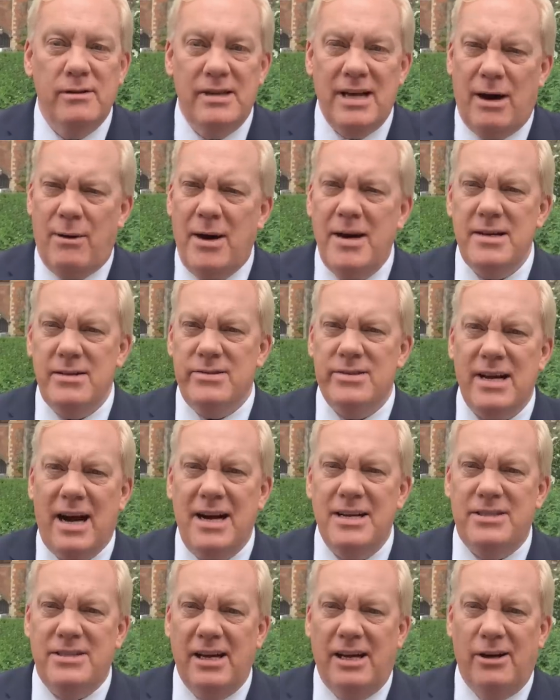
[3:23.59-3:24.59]
Now, how
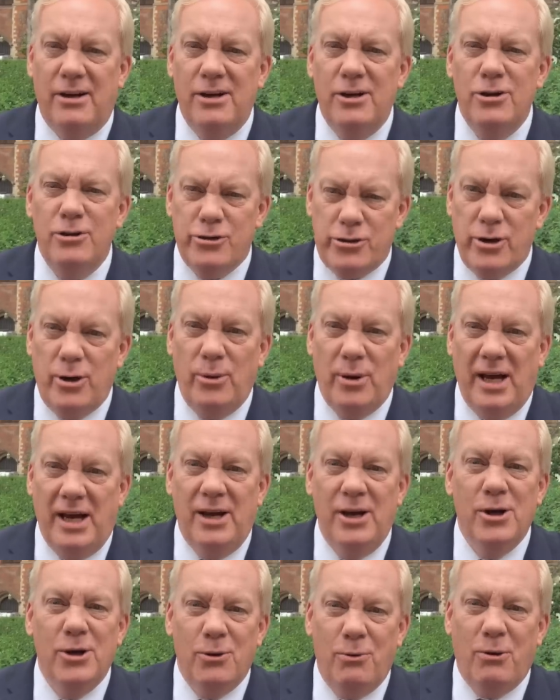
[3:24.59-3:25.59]
exciting
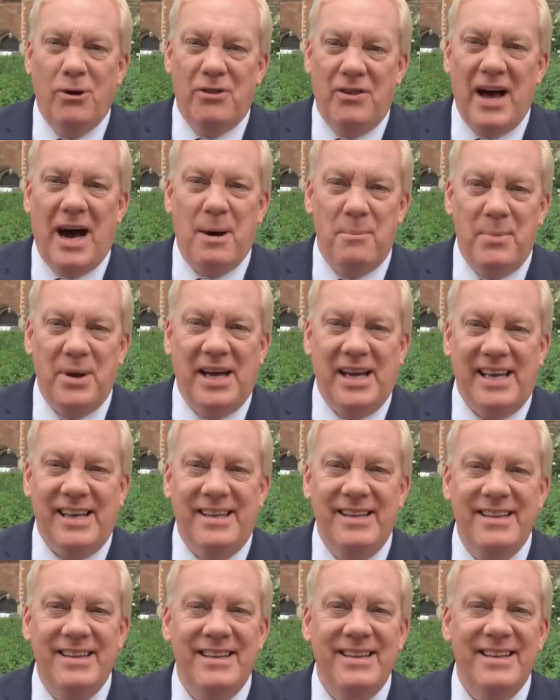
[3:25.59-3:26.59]
truly would that be?